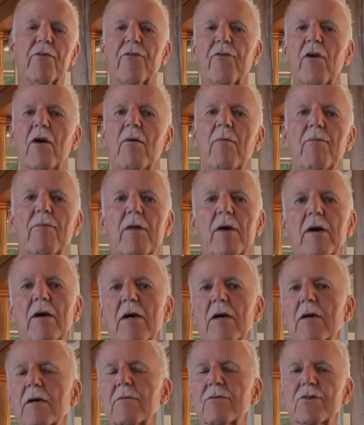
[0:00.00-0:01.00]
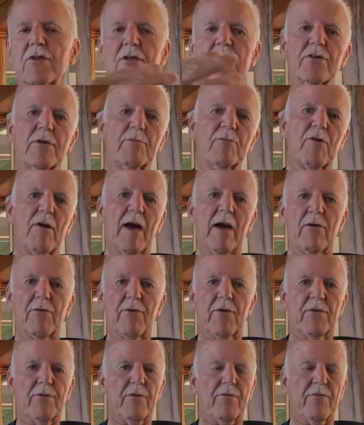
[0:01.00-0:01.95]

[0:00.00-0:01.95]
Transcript: from the system ground,